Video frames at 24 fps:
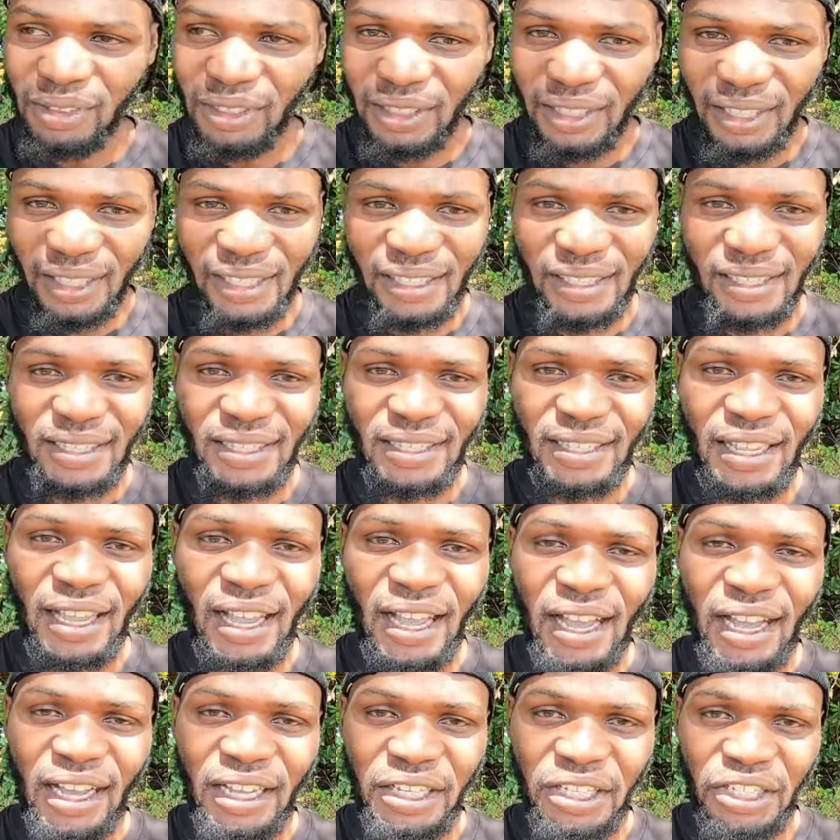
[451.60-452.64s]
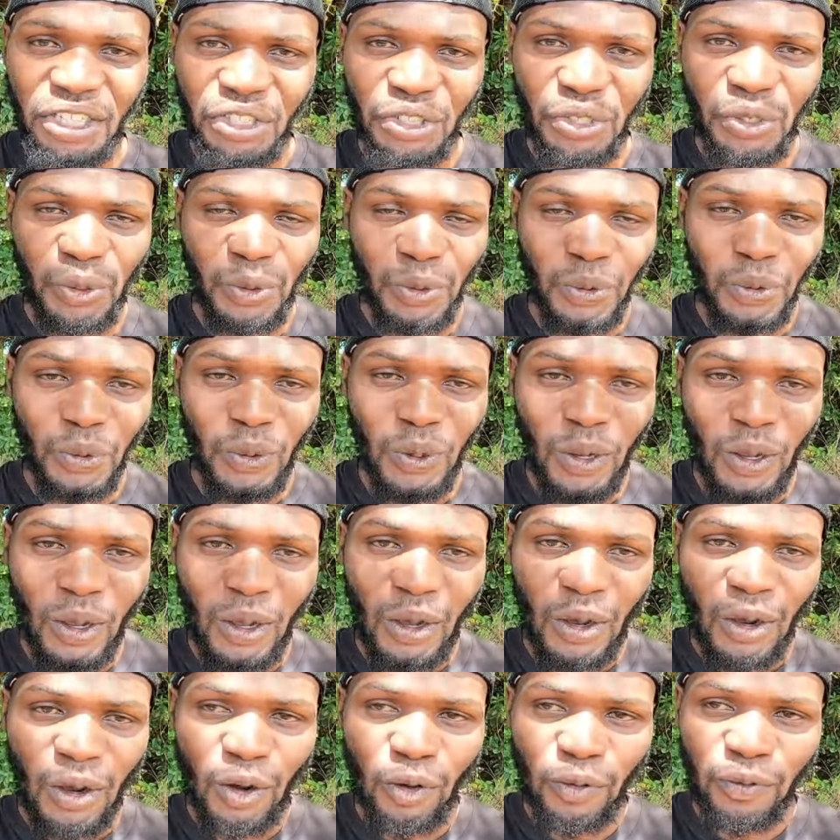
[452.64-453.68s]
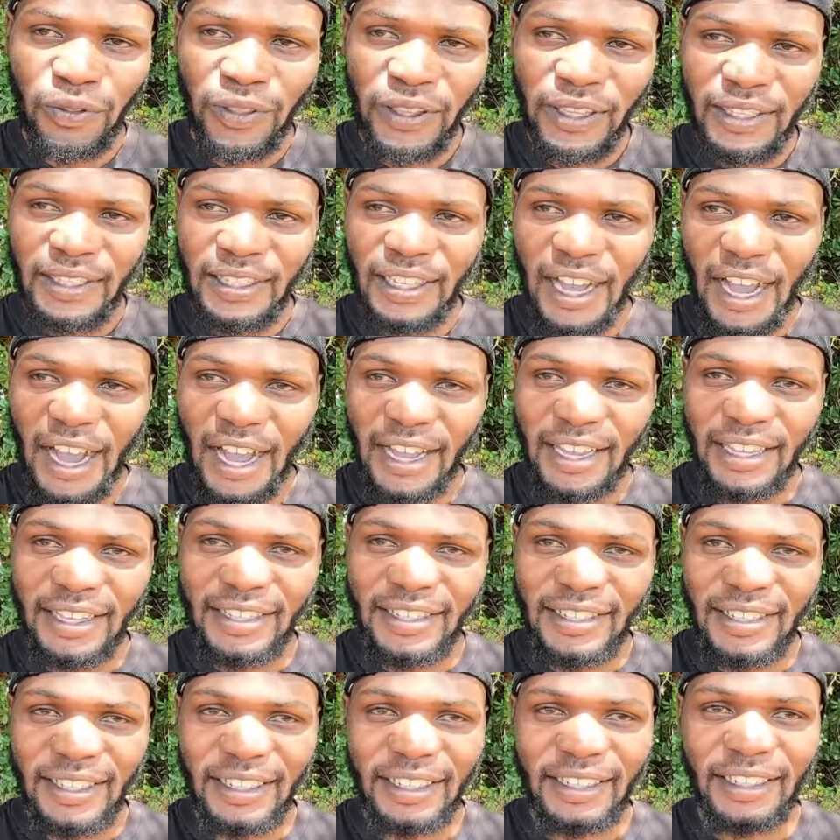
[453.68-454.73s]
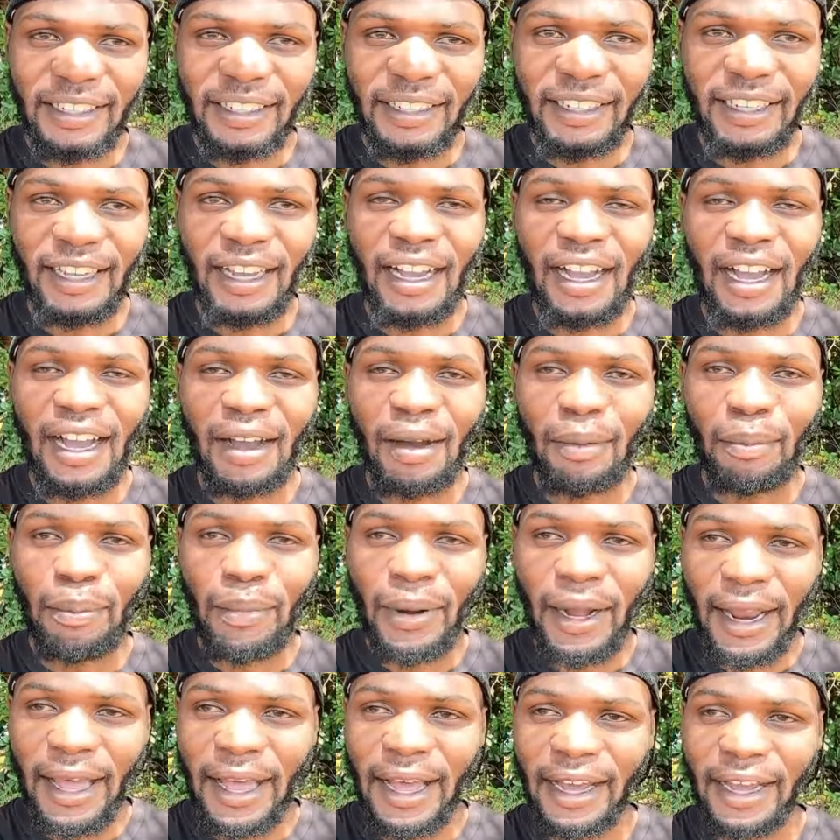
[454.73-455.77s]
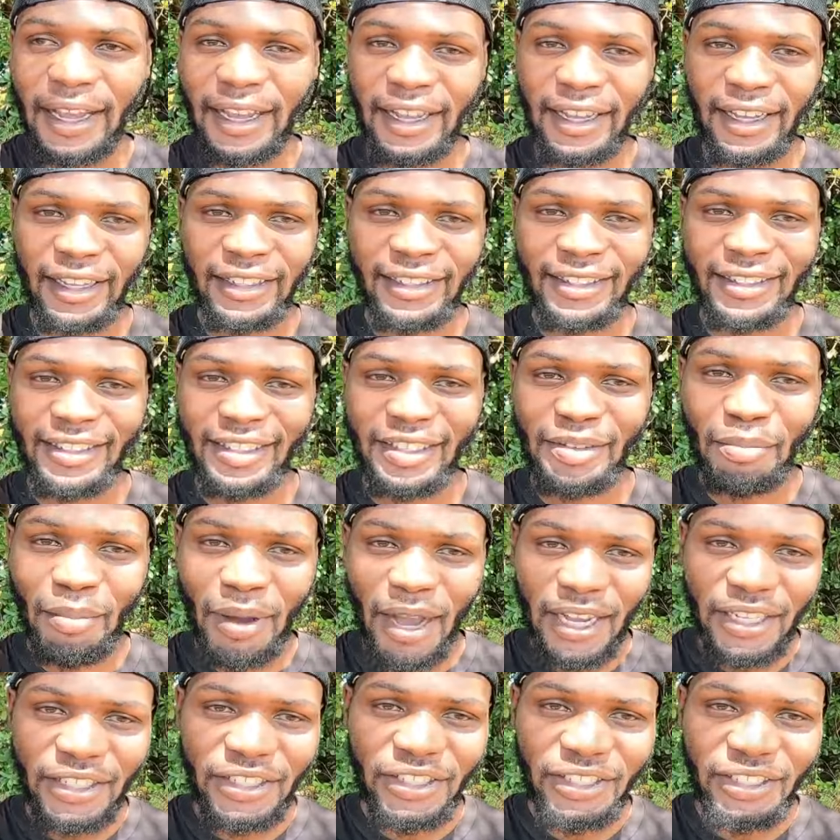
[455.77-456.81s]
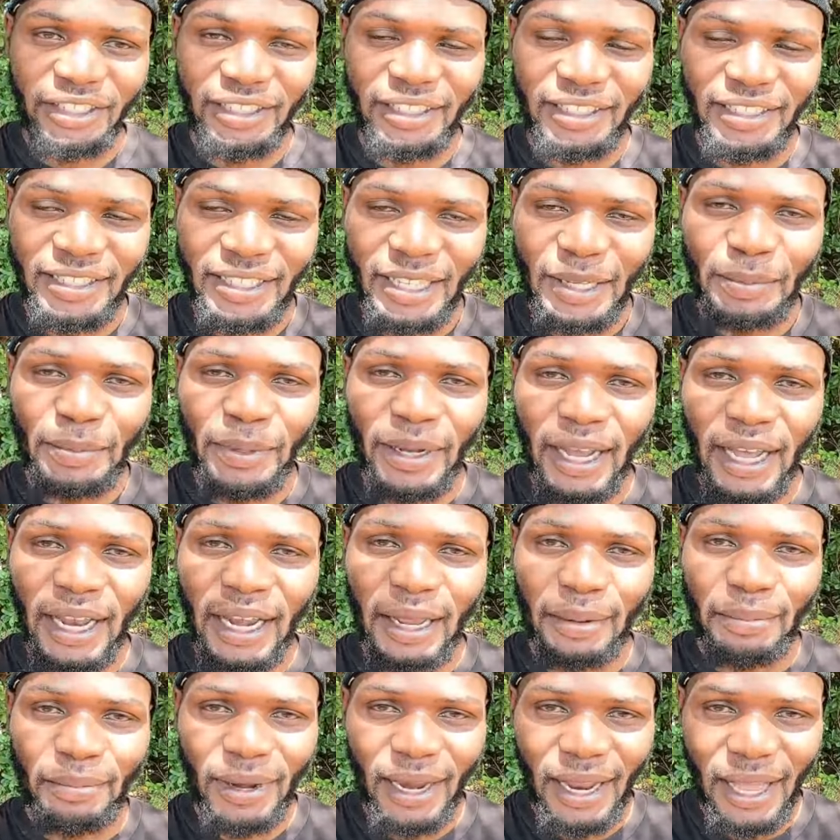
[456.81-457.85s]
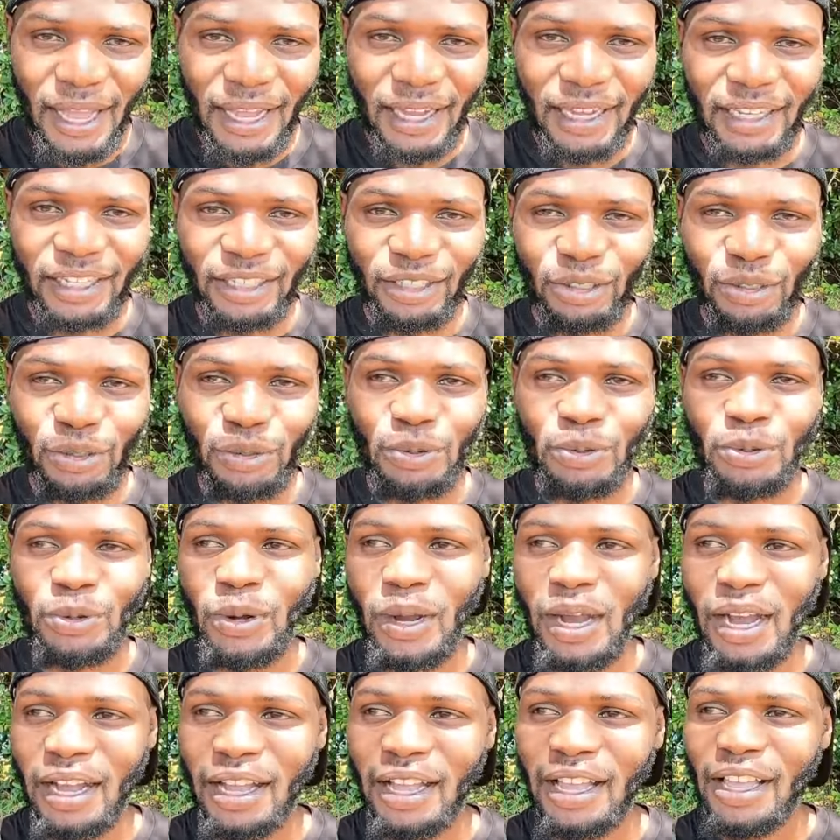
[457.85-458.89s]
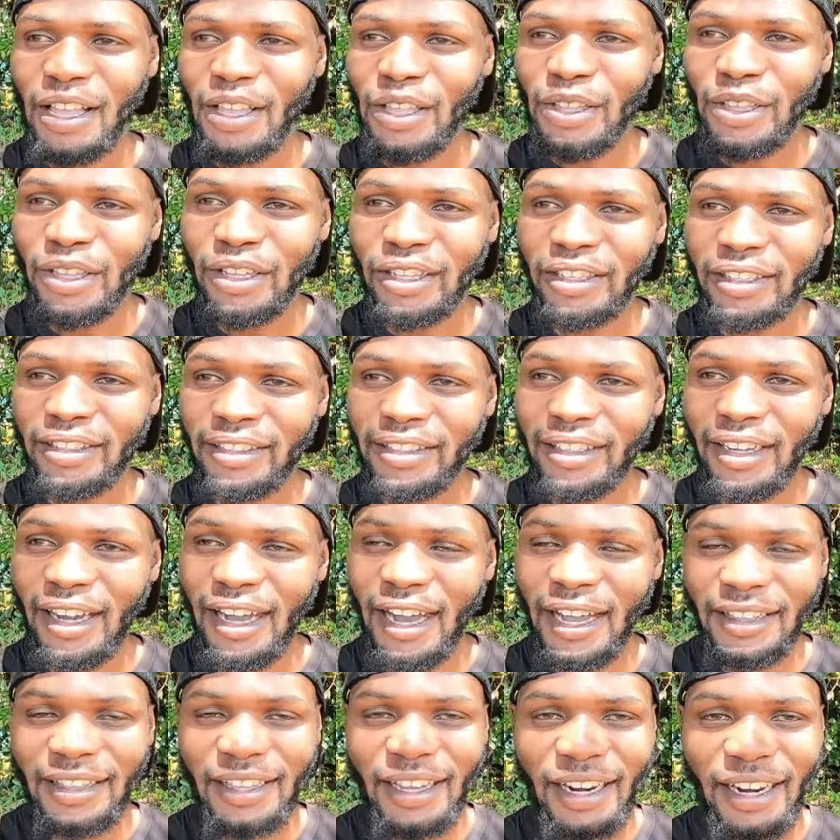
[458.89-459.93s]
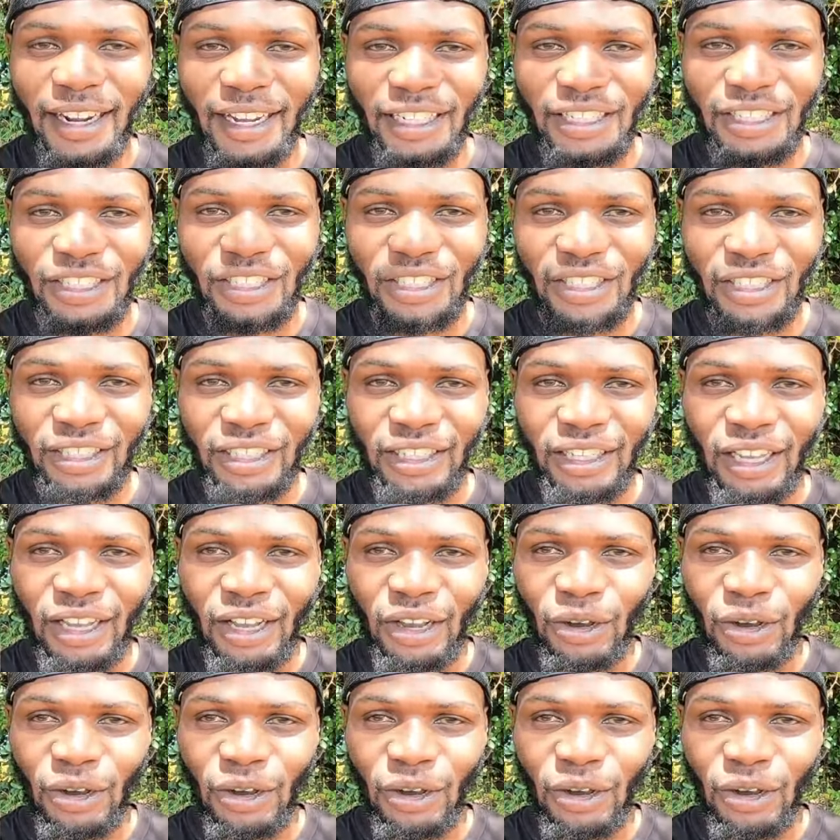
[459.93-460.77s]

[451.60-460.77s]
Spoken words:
this issue of this guy sending black, imagine the same color black, to other country.